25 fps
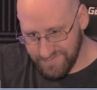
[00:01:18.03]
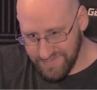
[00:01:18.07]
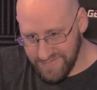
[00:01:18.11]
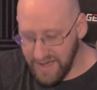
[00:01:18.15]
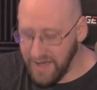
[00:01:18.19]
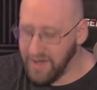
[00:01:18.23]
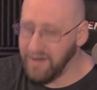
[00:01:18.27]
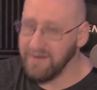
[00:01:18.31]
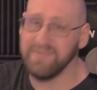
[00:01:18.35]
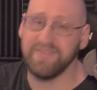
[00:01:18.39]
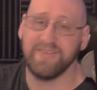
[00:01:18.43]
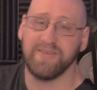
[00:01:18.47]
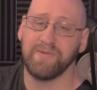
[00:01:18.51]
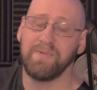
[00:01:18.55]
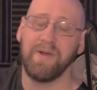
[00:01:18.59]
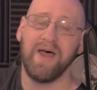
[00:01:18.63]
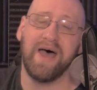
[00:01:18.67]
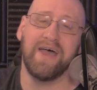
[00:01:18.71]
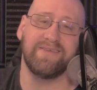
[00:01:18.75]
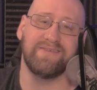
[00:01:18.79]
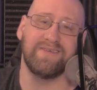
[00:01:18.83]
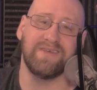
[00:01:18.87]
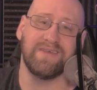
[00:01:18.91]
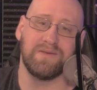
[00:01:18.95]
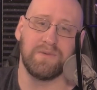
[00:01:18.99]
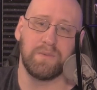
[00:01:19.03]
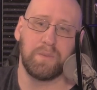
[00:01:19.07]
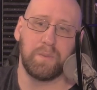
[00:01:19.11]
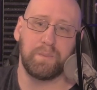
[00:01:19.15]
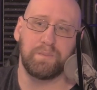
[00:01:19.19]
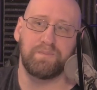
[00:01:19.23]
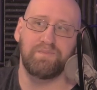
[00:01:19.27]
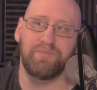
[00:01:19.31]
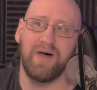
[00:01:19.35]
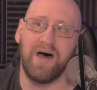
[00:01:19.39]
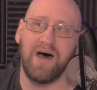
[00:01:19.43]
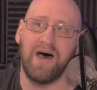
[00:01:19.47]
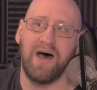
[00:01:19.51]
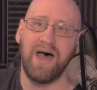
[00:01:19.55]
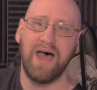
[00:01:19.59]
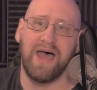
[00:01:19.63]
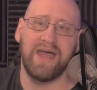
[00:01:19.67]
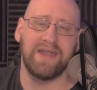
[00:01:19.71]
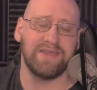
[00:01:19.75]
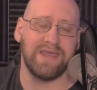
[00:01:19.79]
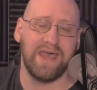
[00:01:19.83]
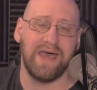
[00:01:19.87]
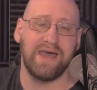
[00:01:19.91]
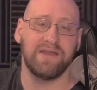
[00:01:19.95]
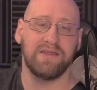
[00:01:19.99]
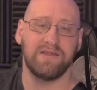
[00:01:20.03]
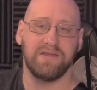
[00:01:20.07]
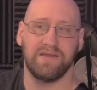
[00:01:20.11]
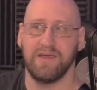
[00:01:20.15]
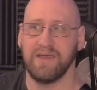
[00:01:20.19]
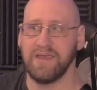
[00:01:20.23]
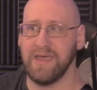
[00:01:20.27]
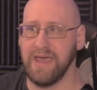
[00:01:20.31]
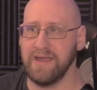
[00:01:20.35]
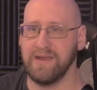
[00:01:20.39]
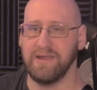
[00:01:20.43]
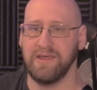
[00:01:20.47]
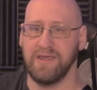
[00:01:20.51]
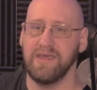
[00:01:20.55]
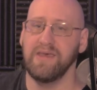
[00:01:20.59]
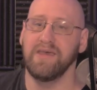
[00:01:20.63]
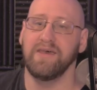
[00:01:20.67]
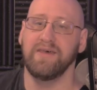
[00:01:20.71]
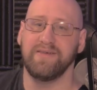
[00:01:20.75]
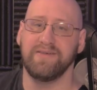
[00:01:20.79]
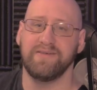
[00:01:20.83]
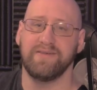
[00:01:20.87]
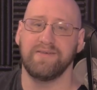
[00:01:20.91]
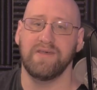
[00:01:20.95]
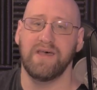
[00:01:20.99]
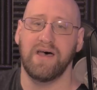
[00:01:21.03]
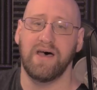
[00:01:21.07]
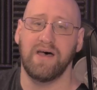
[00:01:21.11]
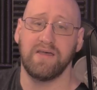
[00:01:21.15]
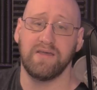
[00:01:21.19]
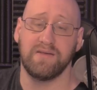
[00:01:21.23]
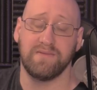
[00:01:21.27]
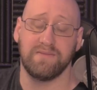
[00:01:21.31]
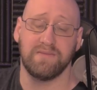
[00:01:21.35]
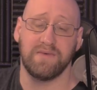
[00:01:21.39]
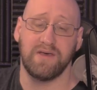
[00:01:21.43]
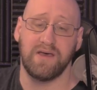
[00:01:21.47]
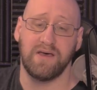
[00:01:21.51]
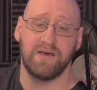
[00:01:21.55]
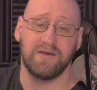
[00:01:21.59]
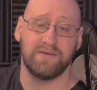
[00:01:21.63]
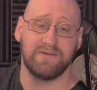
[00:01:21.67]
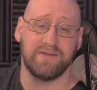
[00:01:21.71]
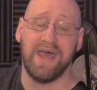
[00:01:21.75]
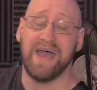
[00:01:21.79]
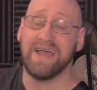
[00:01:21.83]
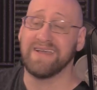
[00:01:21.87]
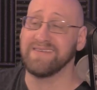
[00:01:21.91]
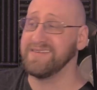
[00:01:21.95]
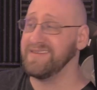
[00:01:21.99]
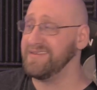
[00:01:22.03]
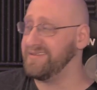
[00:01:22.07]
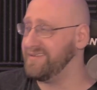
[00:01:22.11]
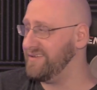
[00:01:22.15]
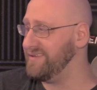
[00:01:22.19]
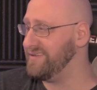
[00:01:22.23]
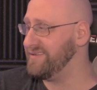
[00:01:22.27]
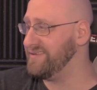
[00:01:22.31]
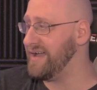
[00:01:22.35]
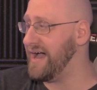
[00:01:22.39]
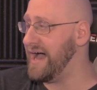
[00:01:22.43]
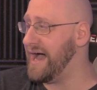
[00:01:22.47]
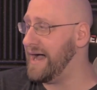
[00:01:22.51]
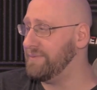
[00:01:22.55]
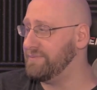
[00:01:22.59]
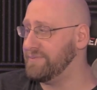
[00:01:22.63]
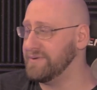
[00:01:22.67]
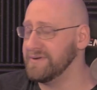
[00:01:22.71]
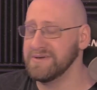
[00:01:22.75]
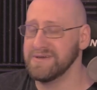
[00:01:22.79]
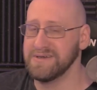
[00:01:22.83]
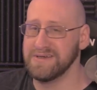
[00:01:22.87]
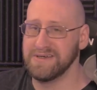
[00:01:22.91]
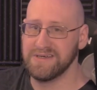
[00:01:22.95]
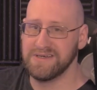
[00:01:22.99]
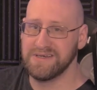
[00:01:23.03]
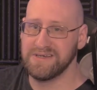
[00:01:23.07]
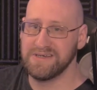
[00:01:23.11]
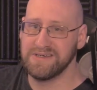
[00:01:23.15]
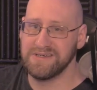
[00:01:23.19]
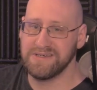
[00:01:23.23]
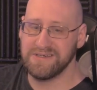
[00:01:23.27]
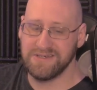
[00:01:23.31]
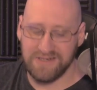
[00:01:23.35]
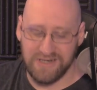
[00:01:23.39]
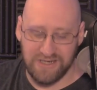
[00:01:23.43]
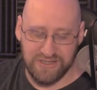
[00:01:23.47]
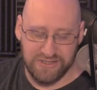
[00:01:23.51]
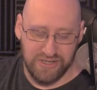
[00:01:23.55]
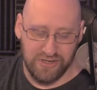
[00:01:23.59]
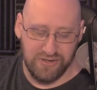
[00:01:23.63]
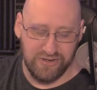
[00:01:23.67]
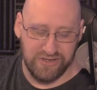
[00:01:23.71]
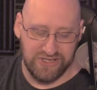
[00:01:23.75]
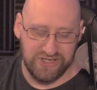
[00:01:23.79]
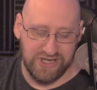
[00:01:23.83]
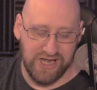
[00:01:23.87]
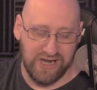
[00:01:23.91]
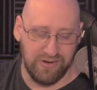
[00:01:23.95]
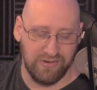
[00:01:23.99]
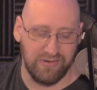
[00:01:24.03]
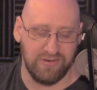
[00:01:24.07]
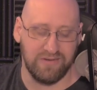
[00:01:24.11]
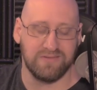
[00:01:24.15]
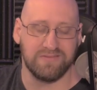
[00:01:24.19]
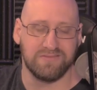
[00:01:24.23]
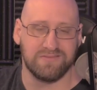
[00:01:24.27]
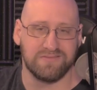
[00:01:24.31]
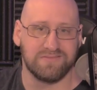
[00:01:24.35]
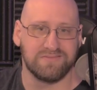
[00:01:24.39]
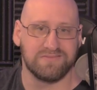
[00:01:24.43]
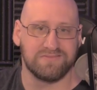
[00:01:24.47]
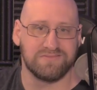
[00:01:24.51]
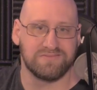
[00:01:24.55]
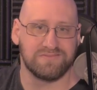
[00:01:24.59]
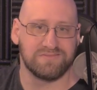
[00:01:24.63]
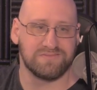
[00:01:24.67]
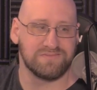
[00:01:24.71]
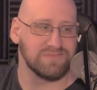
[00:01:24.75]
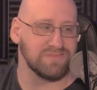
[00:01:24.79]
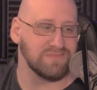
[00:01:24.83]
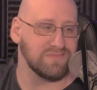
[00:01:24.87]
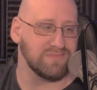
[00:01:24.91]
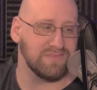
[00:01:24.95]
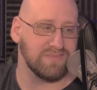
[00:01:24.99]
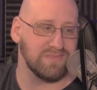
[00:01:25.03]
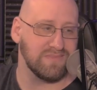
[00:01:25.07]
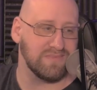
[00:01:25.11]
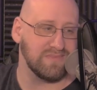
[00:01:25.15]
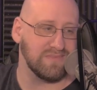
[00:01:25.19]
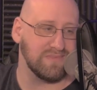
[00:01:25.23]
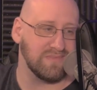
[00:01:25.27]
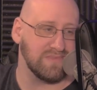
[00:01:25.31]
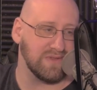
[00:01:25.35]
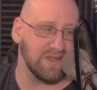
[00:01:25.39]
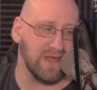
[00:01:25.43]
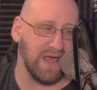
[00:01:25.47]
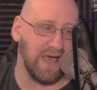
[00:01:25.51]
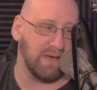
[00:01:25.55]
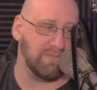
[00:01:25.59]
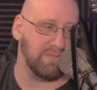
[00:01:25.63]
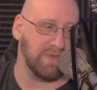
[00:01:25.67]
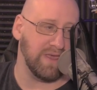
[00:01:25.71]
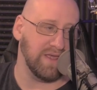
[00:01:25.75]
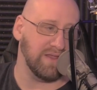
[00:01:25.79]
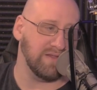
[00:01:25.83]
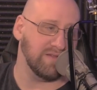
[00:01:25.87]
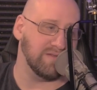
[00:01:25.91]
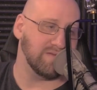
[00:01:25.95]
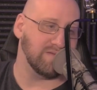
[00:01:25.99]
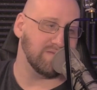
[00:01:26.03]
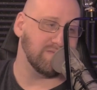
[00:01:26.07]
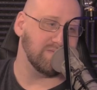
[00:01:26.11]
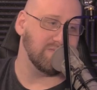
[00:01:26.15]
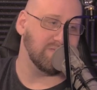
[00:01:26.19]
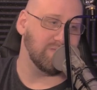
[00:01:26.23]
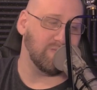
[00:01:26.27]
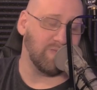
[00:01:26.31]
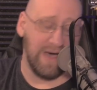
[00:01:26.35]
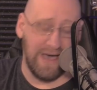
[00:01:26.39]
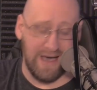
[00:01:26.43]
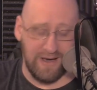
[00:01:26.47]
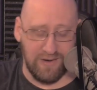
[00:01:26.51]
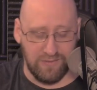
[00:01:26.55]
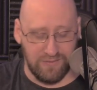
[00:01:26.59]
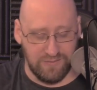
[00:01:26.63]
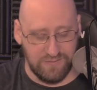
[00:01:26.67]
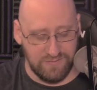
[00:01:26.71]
Unsurprising. Uh, and yet, again, he is uh, uh, Texas's top attorney general. I mean, wow.